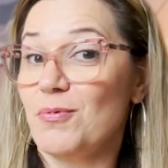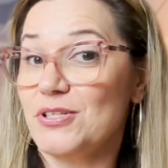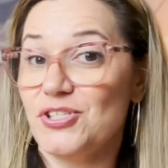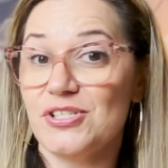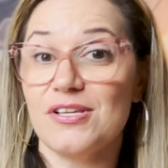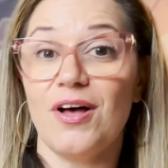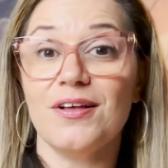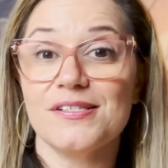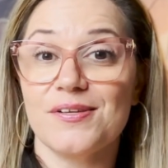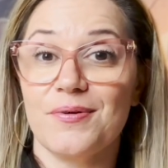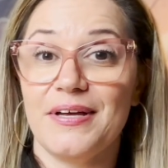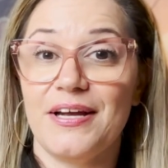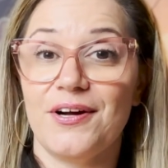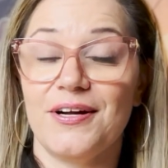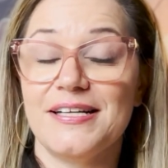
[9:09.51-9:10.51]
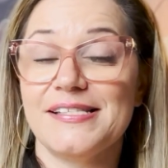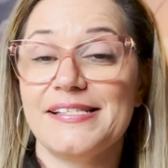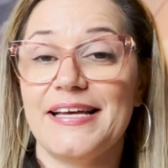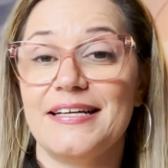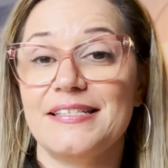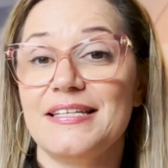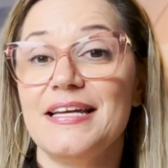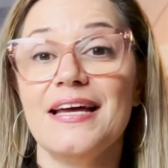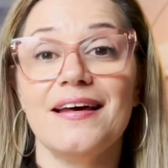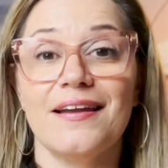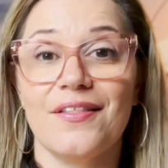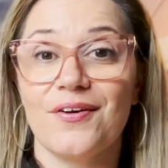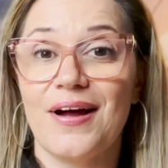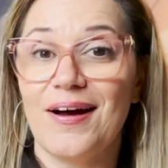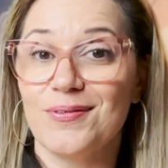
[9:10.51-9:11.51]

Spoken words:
which is also here in Santee, and other